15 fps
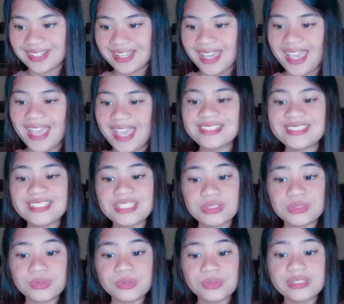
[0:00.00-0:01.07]
and he
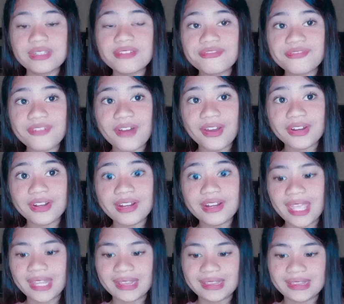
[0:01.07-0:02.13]
took the father
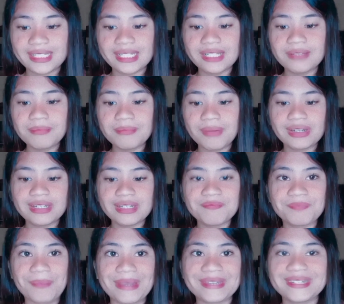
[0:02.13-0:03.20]
and little Marlin
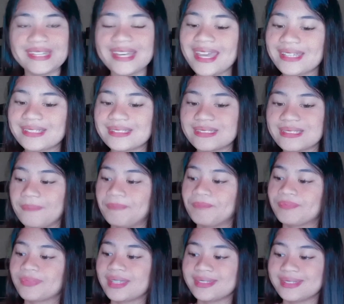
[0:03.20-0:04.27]
by the hand.
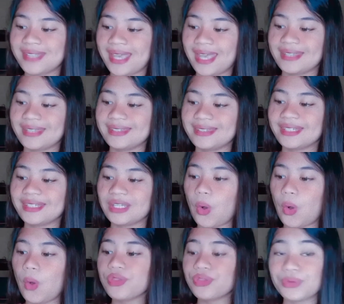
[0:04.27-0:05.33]
Then they
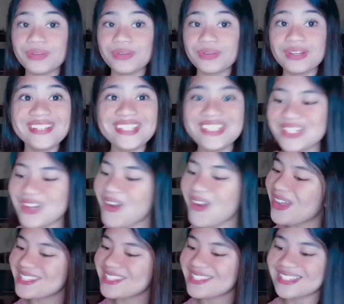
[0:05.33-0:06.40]
all three
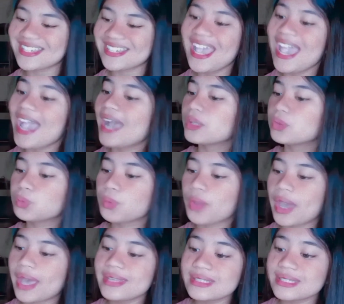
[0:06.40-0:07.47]
rejoiced, and
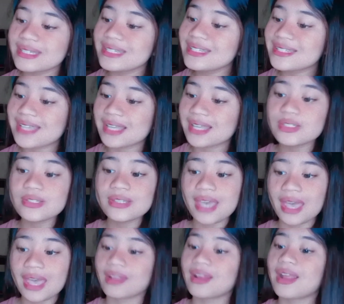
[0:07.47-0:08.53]
went inside
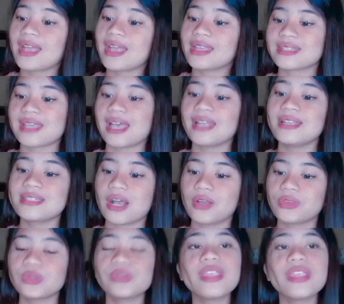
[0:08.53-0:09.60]
together and sat down
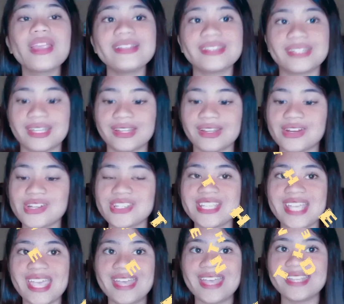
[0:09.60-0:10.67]
to their dinners
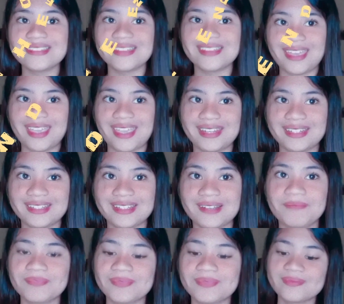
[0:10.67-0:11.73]
and ate.
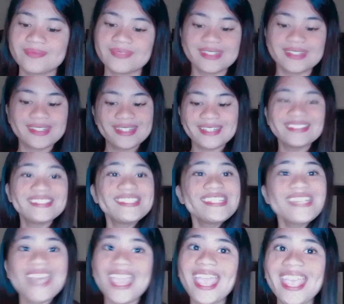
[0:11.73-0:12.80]
The
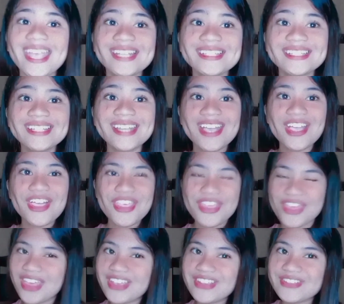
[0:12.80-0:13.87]
end.
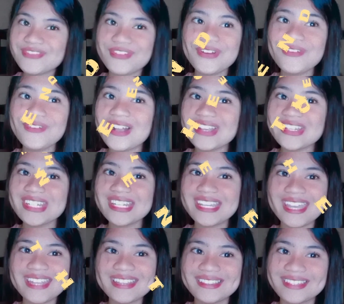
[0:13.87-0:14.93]
Thanks for watching
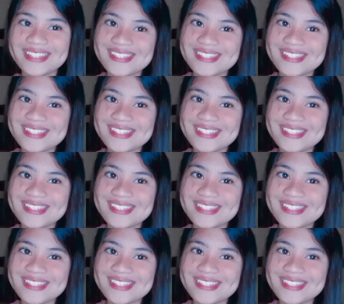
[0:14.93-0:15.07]
and leave